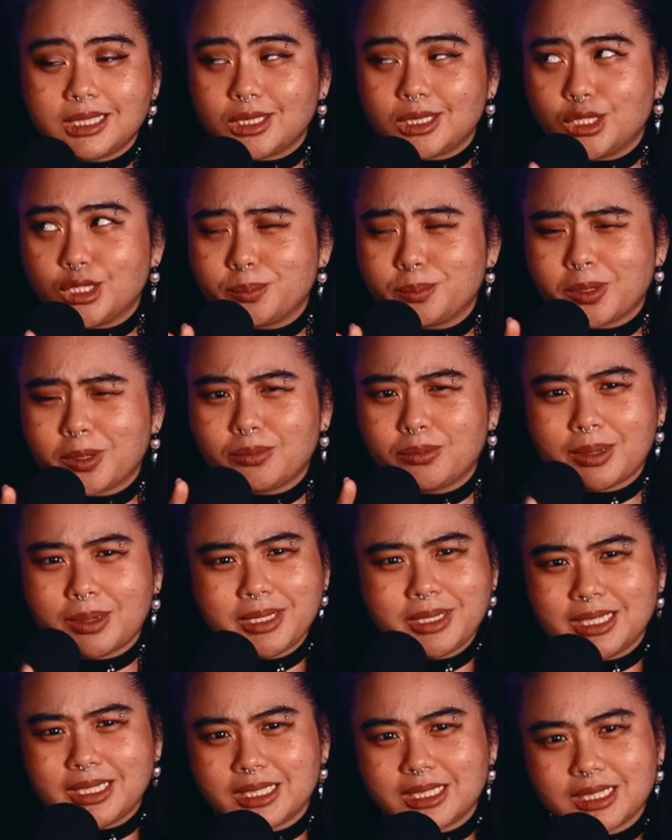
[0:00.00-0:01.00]
super
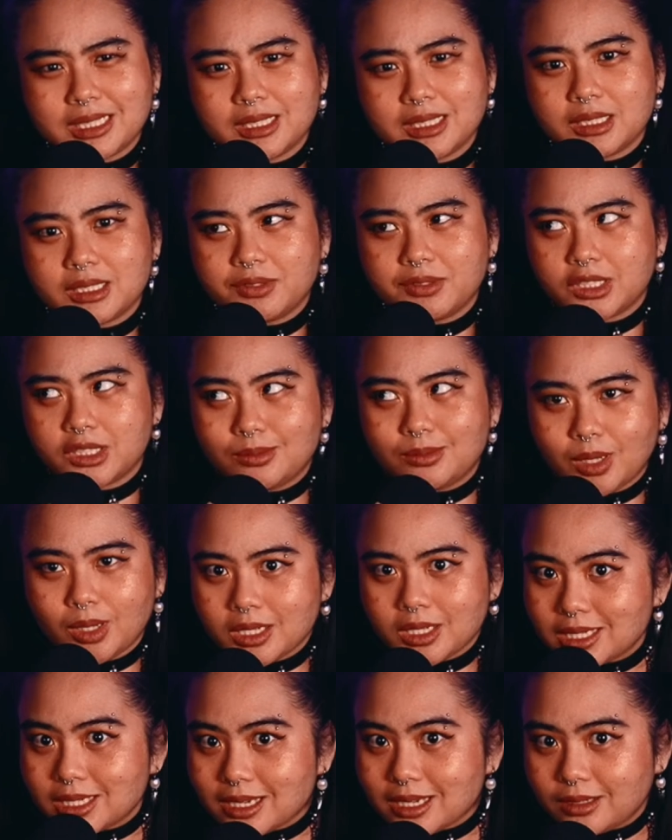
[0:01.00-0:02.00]
reminiscent of
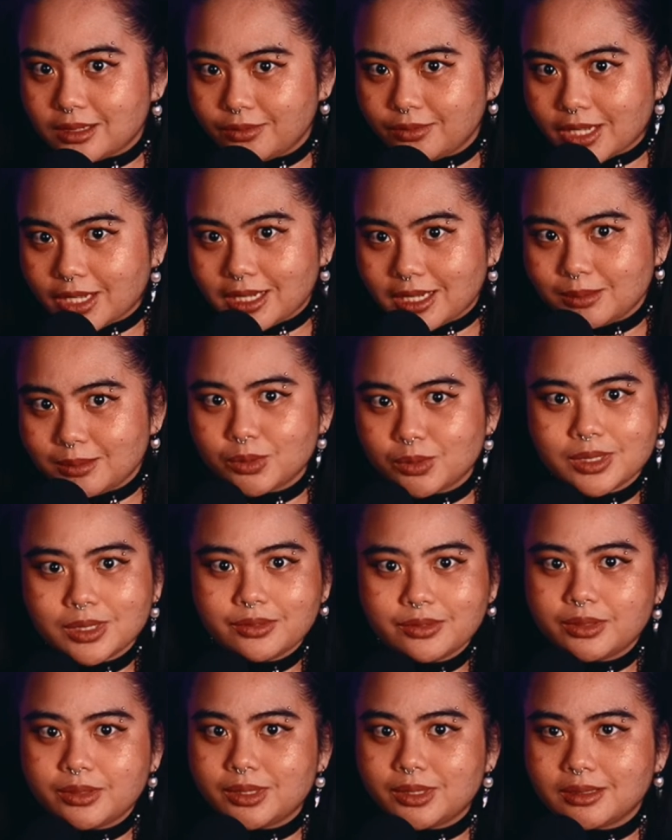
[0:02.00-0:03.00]
small town vibes where
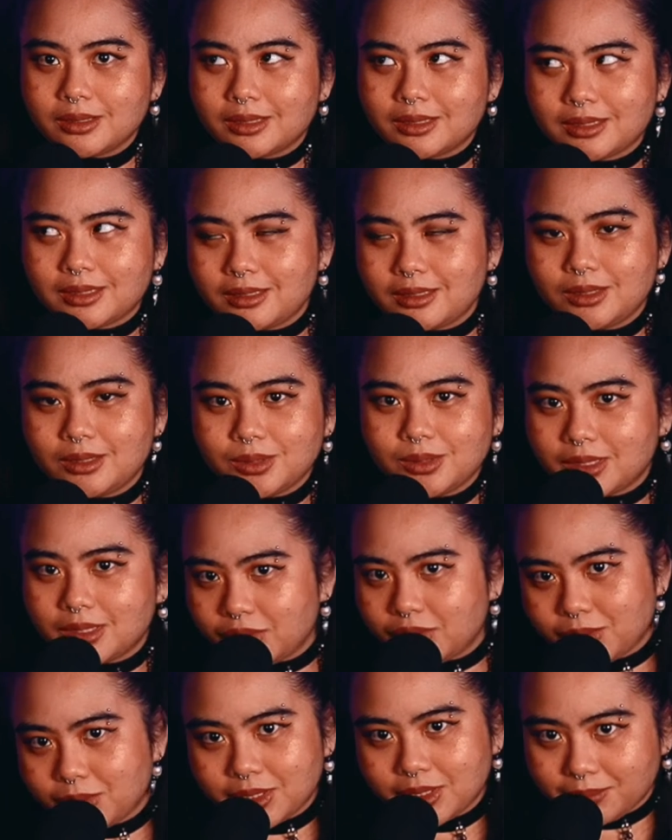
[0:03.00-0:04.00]
everyone kind of knows
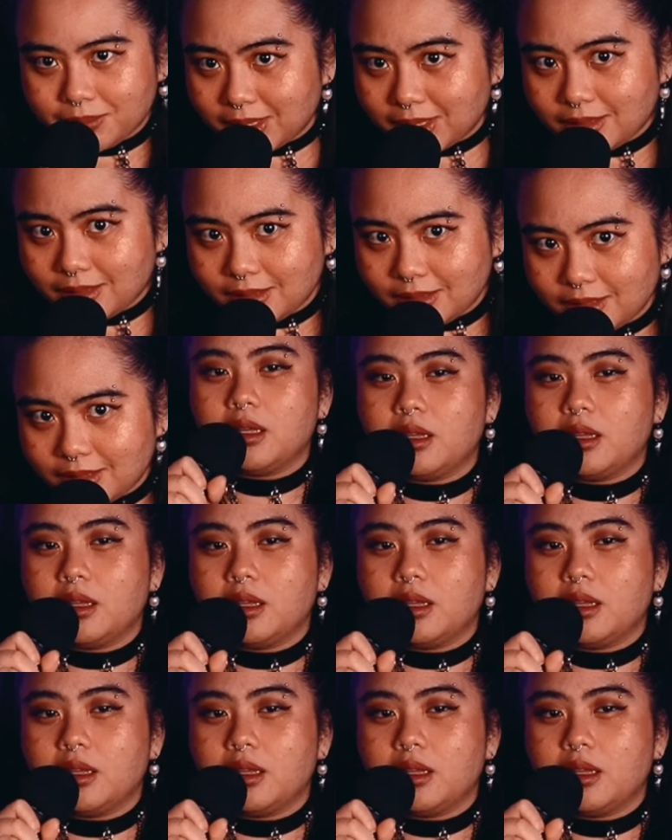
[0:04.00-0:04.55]
everyone's business.